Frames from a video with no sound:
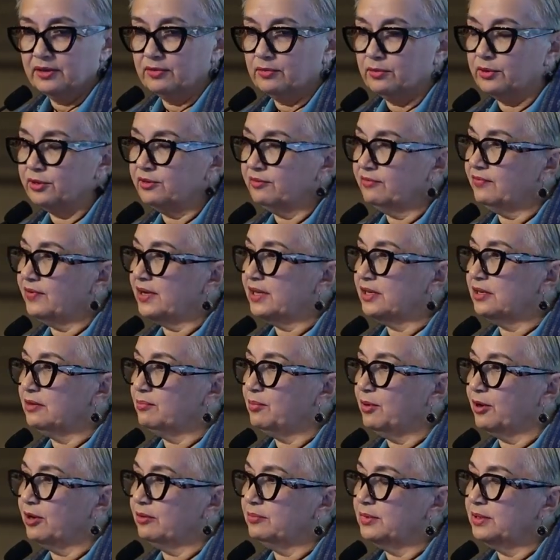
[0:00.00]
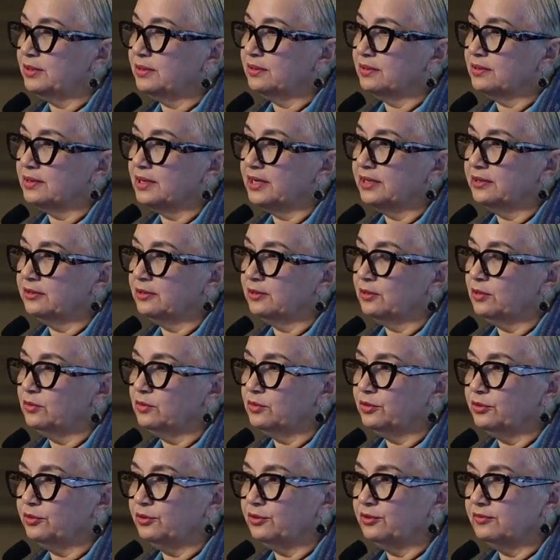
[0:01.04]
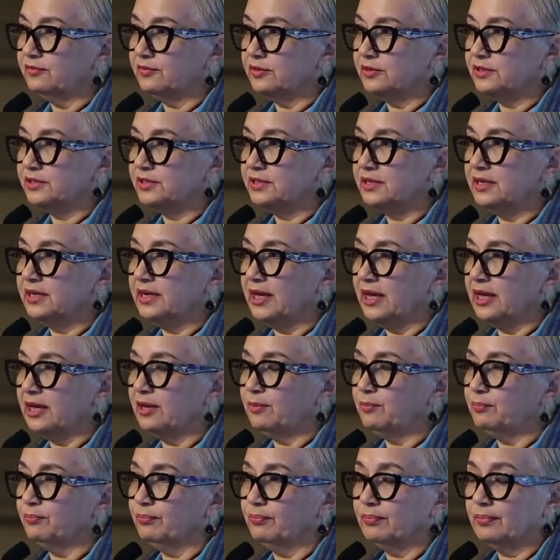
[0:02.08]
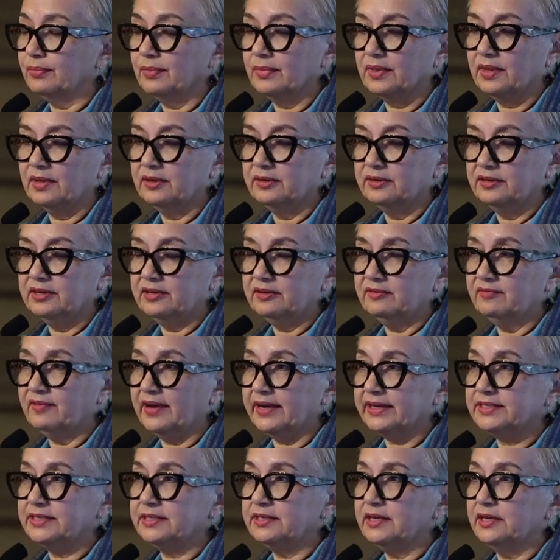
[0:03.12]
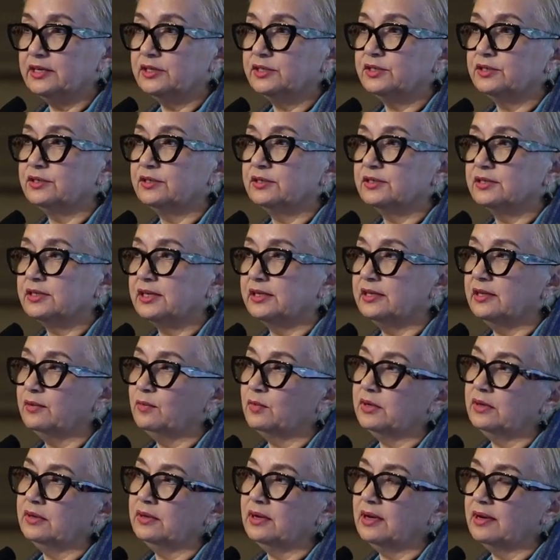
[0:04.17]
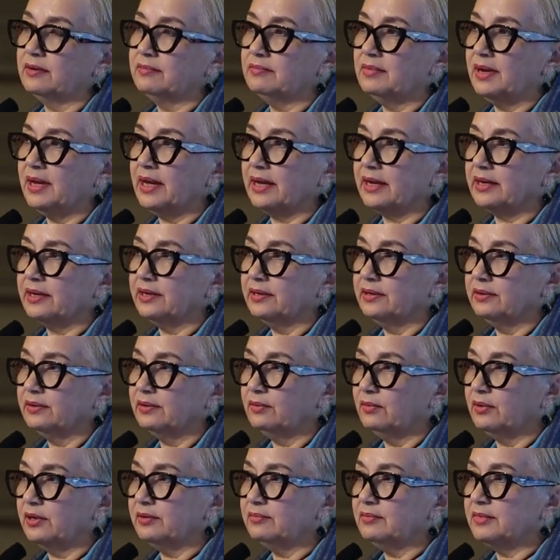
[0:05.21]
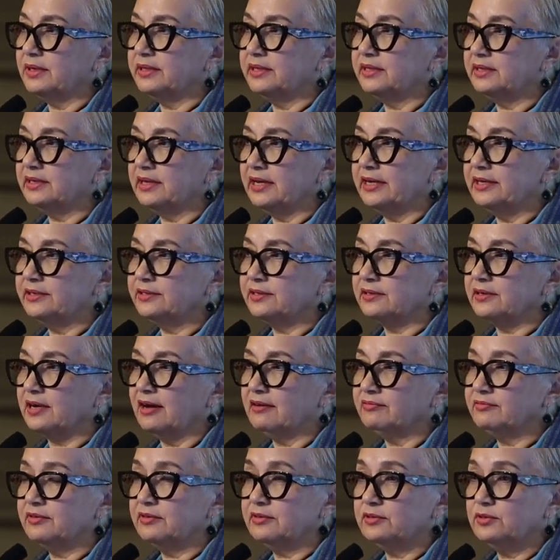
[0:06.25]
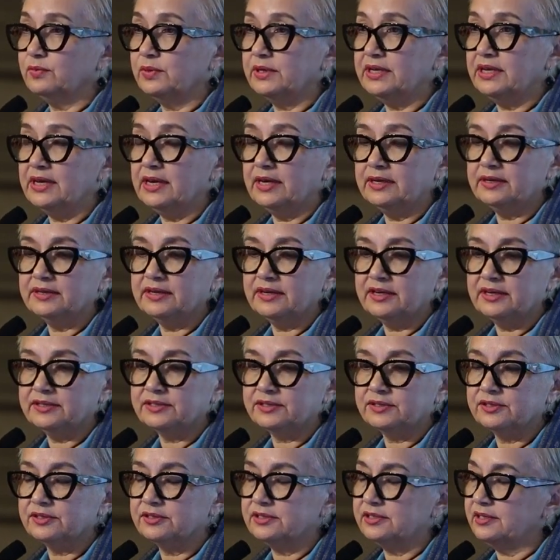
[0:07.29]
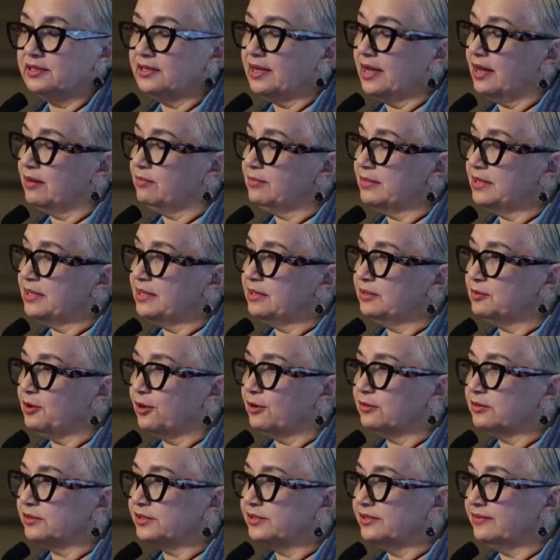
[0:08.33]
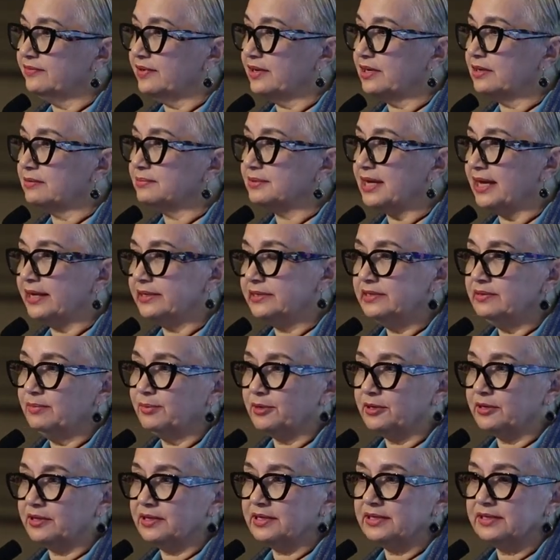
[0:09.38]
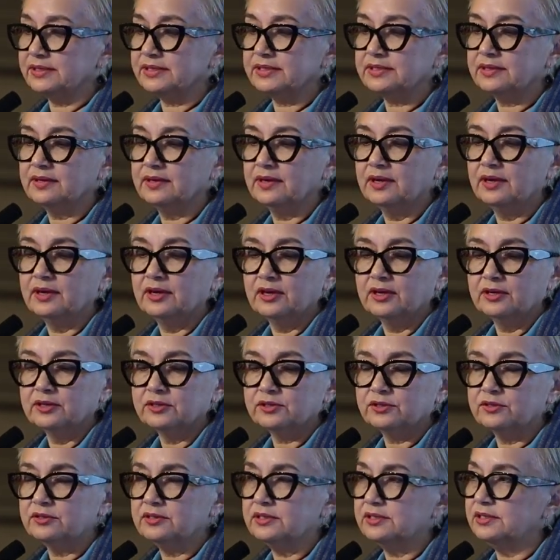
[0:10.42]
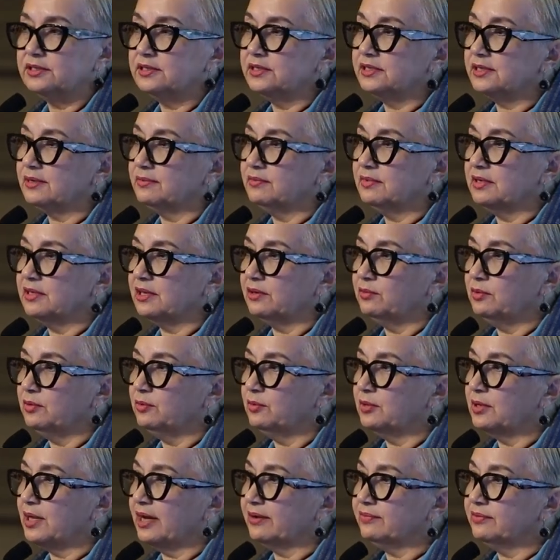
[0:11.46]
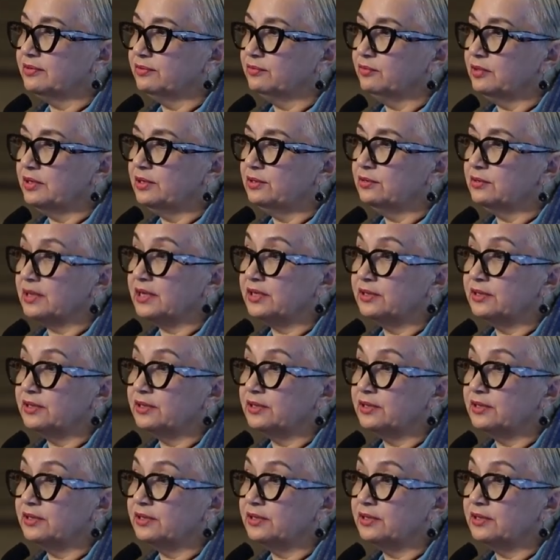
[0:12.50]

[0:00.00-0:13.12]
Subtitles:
where the vet department and the local university came, did vaccinations, and they wanted to come back 1 month later after the 28 days to see how many dogs developed antibodies. So this is something that we will have to relook